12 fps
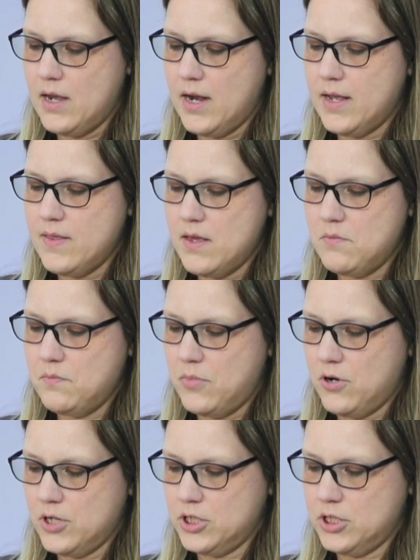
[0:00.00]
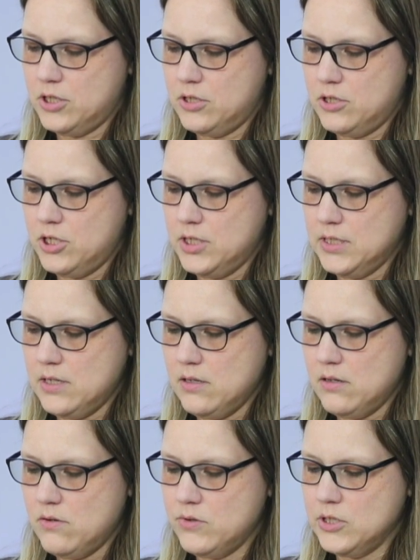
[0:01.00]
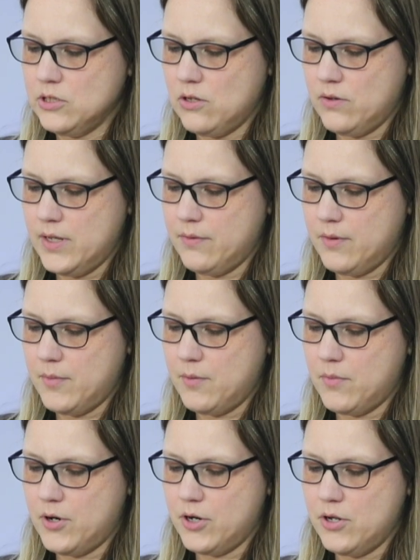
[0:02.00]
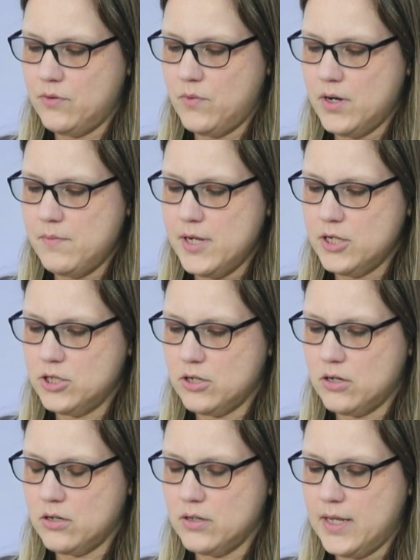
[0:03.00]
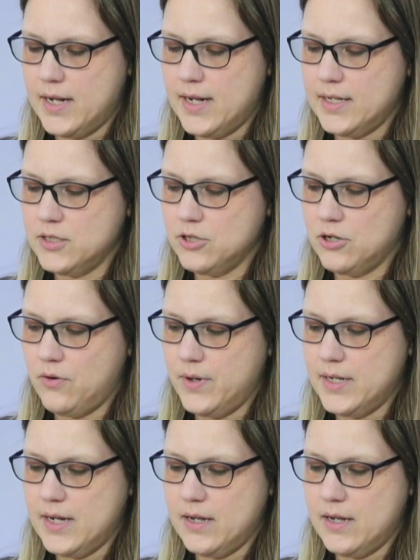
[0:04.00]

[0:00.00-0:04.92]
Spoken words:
And then push just a little slowly. Remember, you want to make sure that as you're going